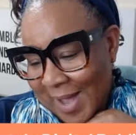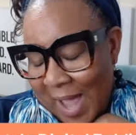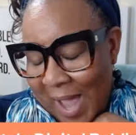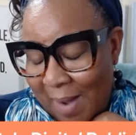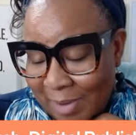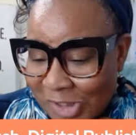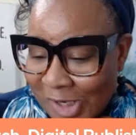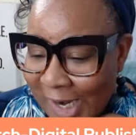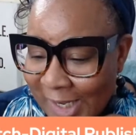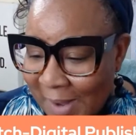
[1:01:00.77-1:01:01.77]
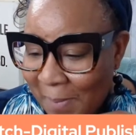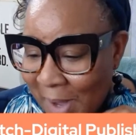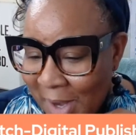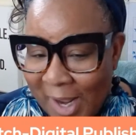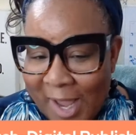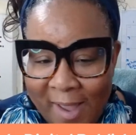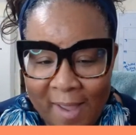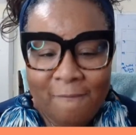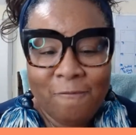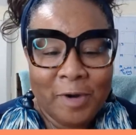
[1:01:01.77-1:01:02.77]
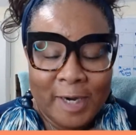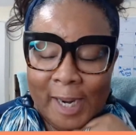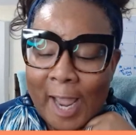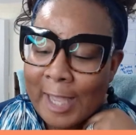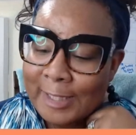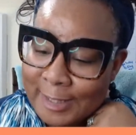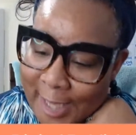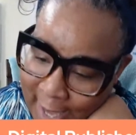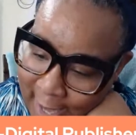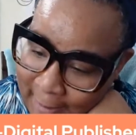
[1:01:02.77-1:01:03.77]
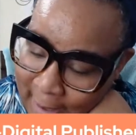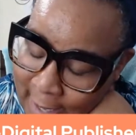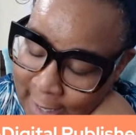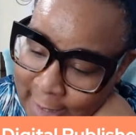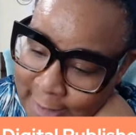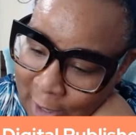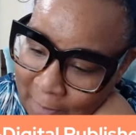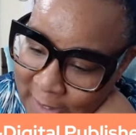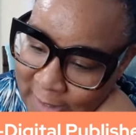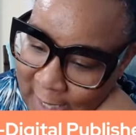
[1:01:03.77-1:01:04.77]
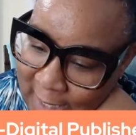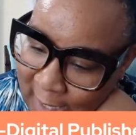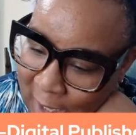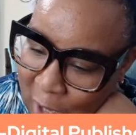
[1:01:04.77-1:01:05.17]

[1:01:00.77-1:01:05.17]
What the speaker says: I be trying to get better every day. So Miss Daniela,